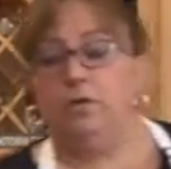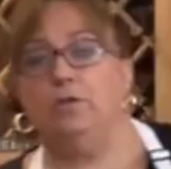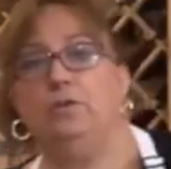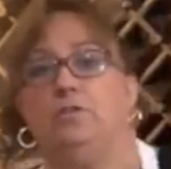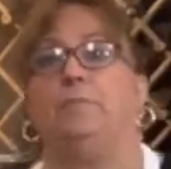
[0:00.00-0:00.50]
You
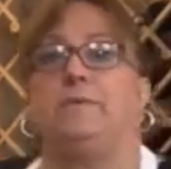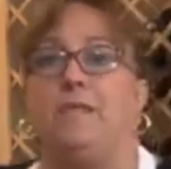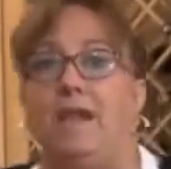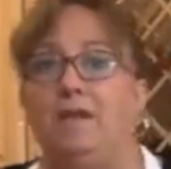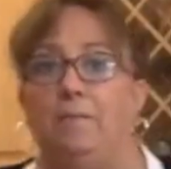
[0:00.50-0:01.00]
can use a
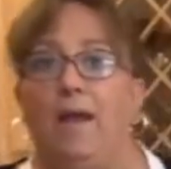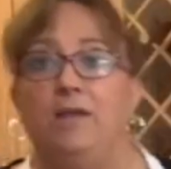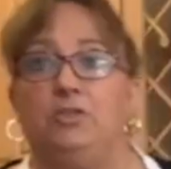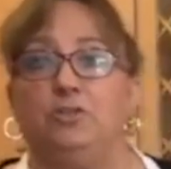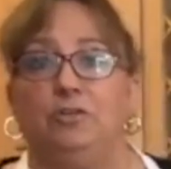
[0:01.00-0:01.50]
potato
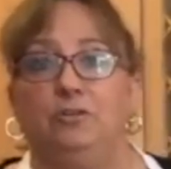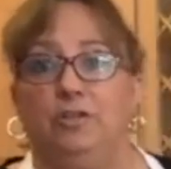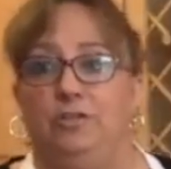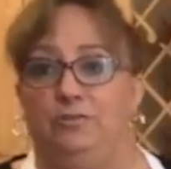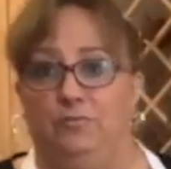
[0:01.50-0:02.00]
masher,
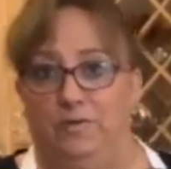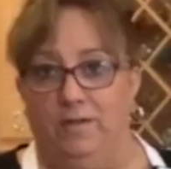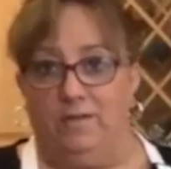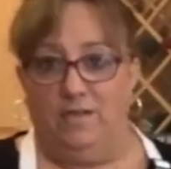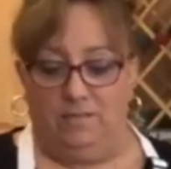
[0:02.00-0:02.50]
you can use
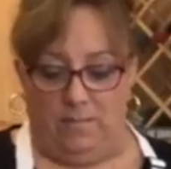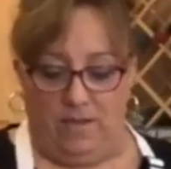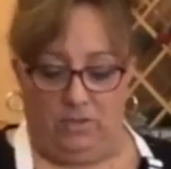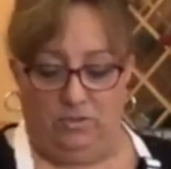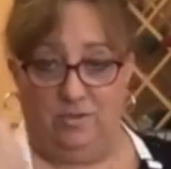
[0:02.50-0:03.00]
one of these
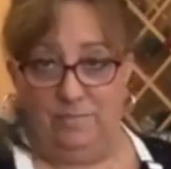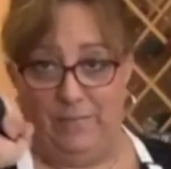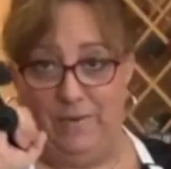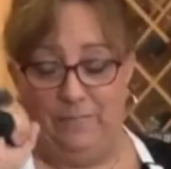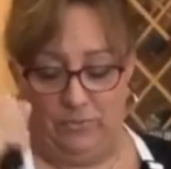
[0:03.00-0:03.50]
mashers, this is
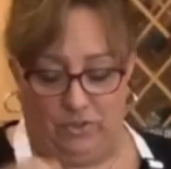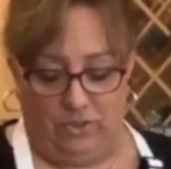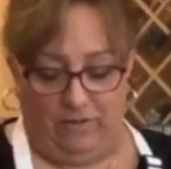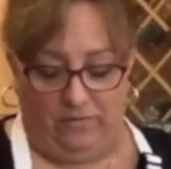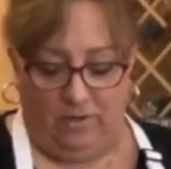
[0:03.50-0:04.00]
my Pampered
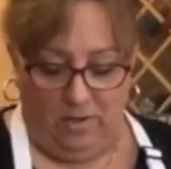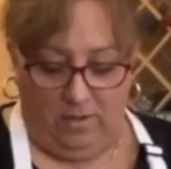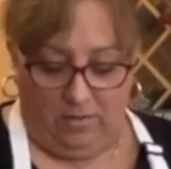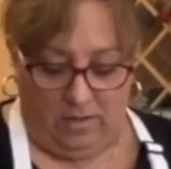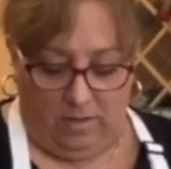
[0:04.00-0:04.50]
Chef
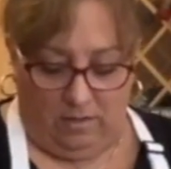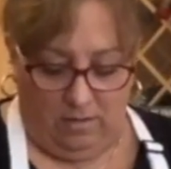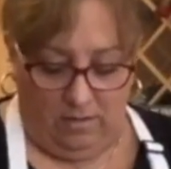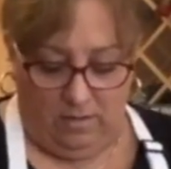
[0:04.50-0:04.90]
thing.